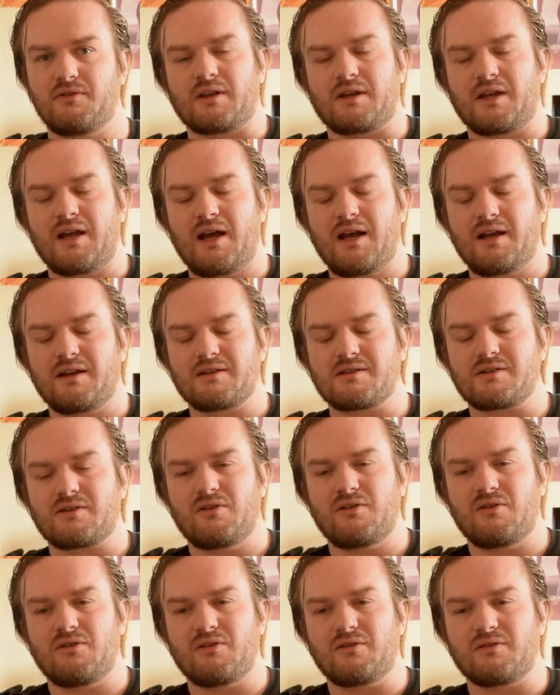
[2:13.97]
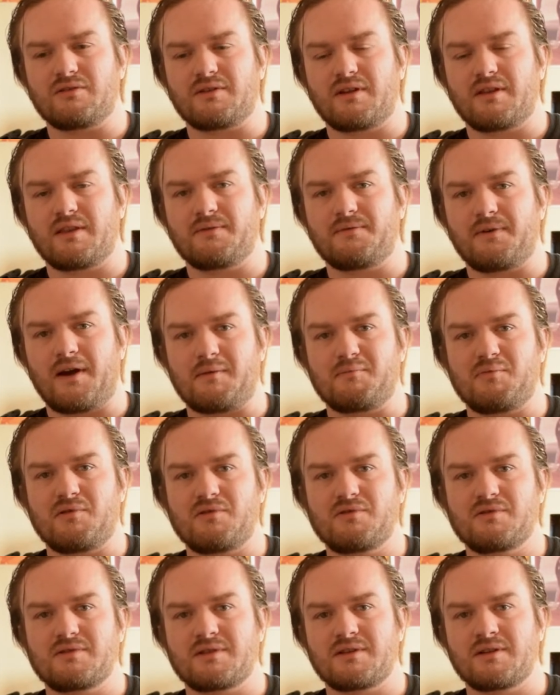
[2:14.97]
The gang is called the
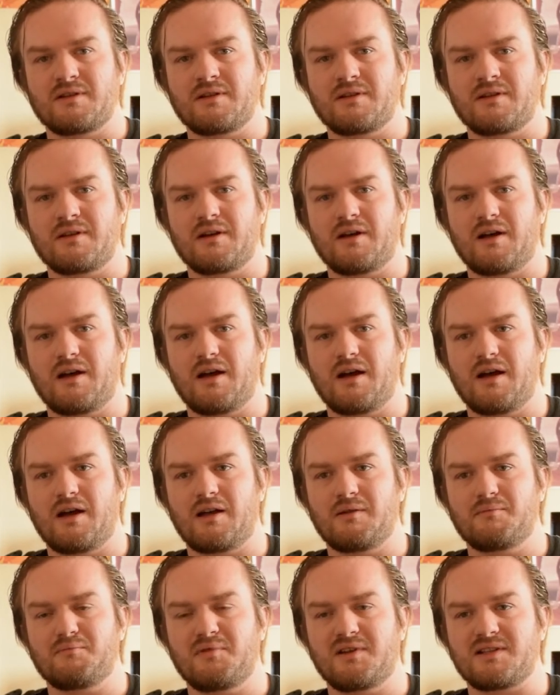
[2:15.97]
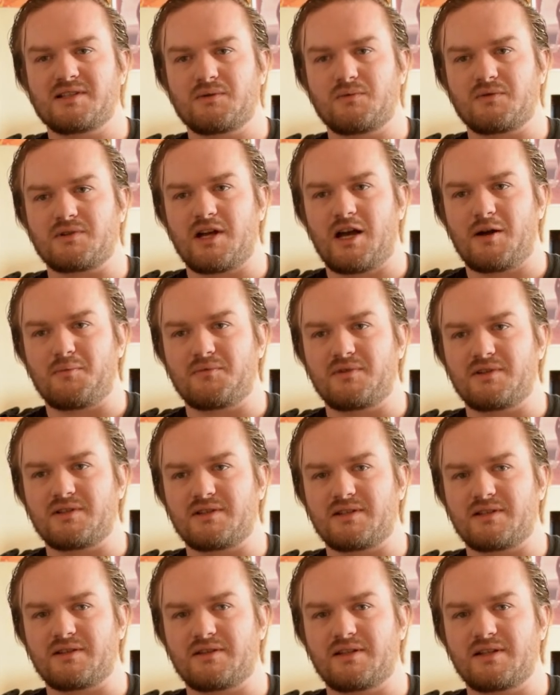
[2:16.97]
Vipers, and basically what's happened
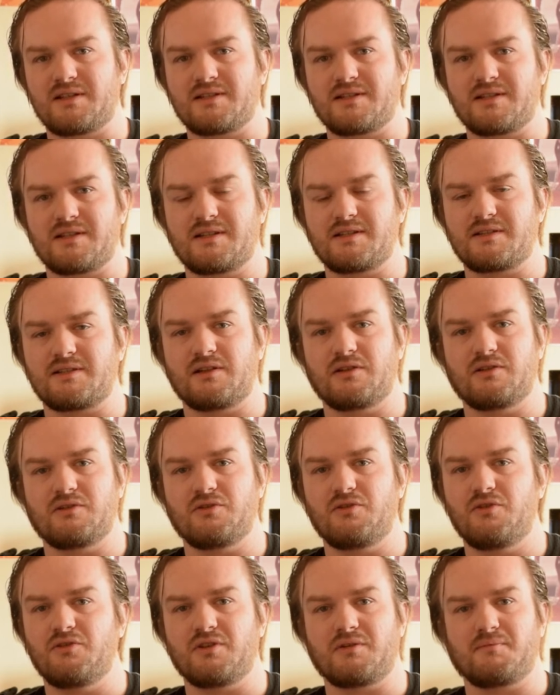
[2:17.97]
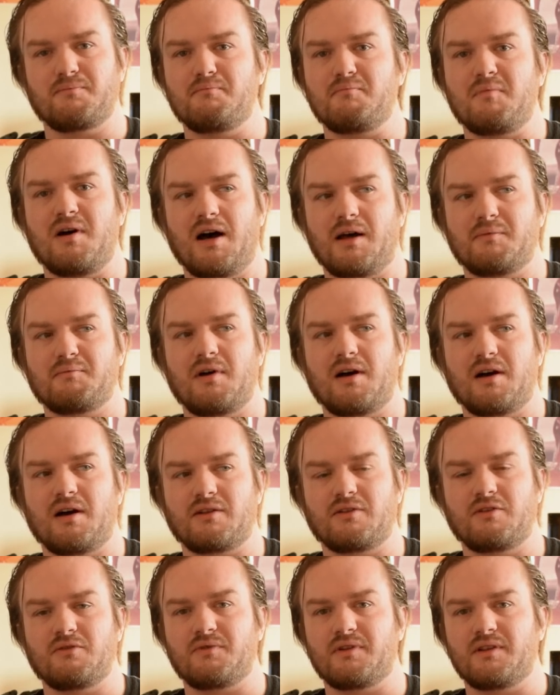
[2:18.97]
is that this deluded
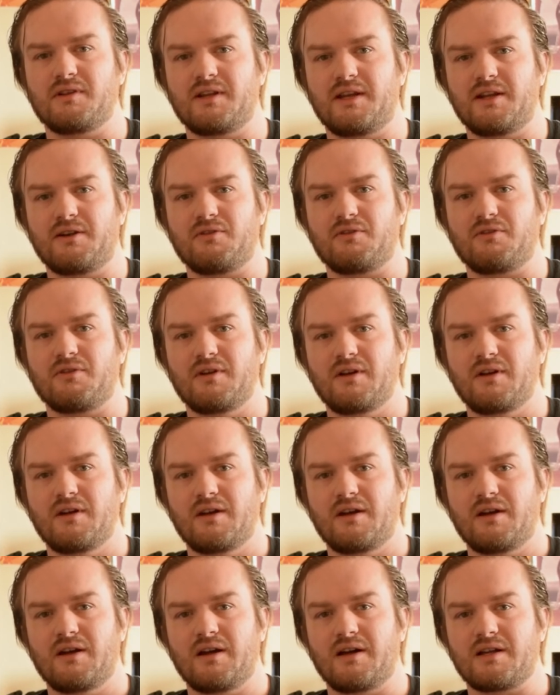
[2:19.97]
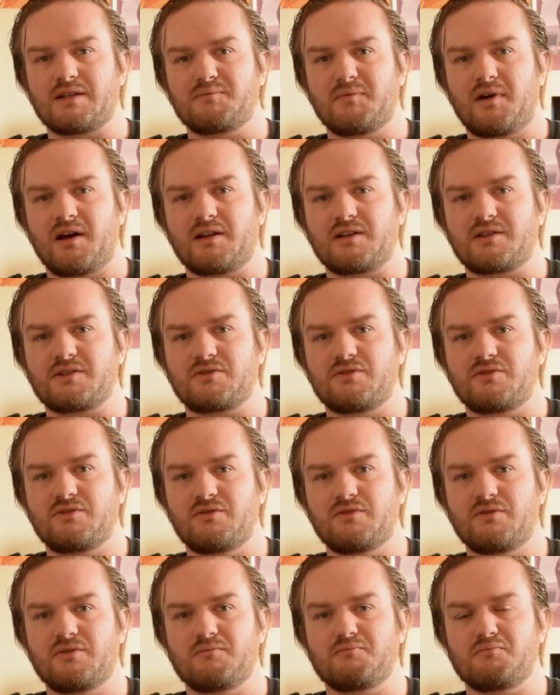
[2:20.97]
madman of a leader has managed
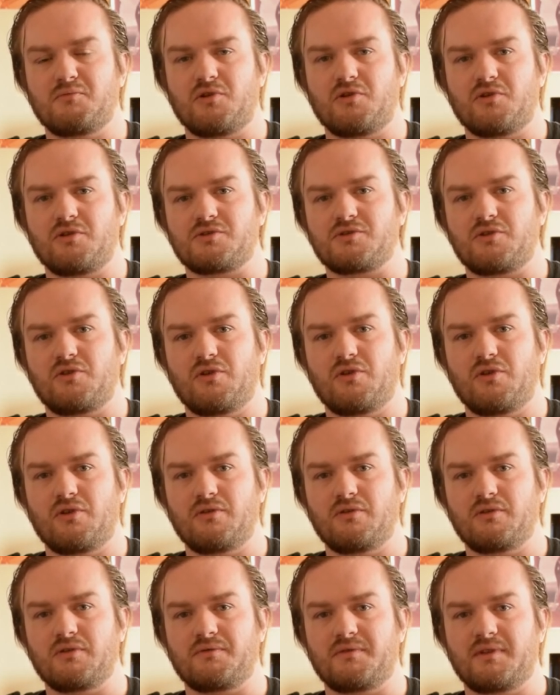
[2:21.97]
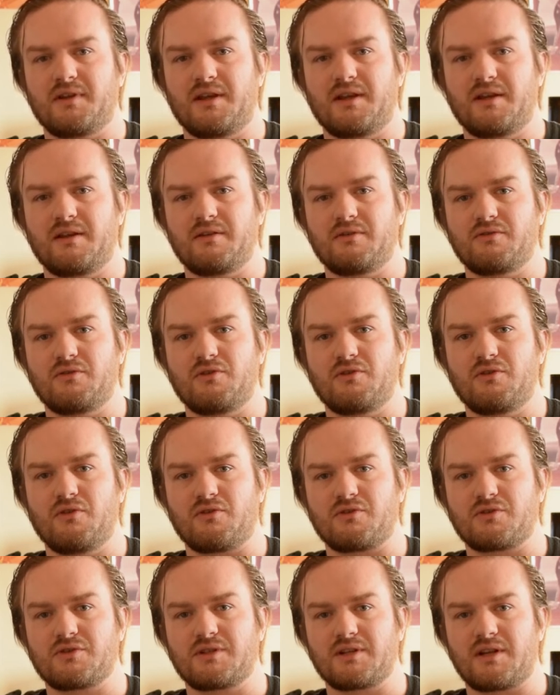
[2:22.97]
to merge all of the New
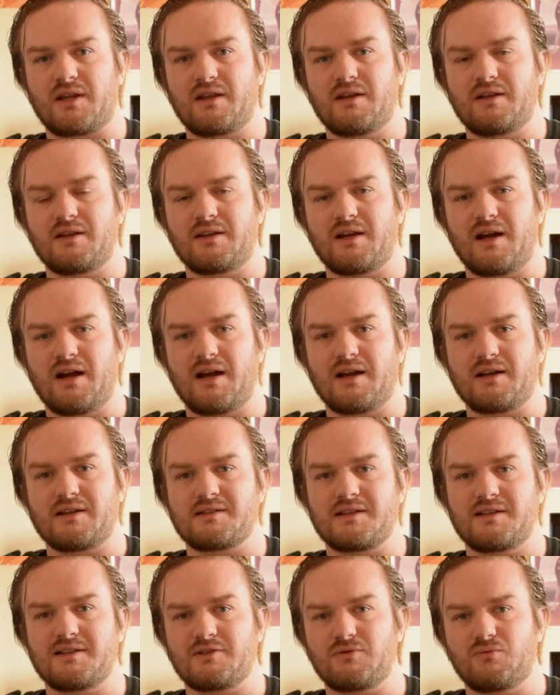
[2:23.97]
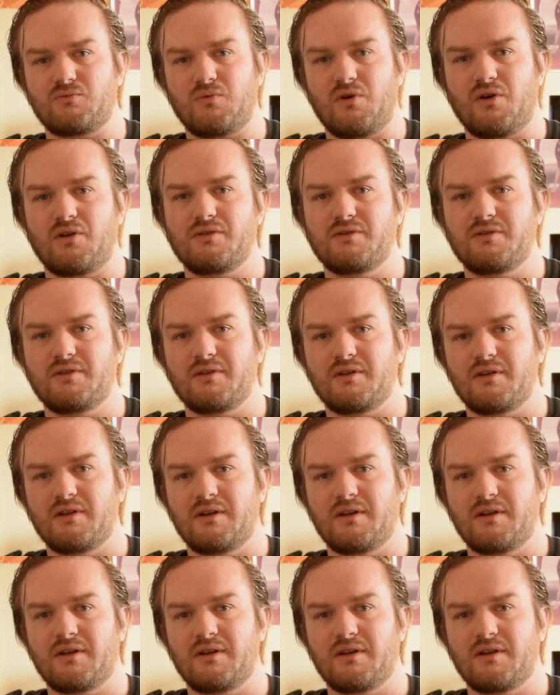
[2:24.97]
York City gangs into one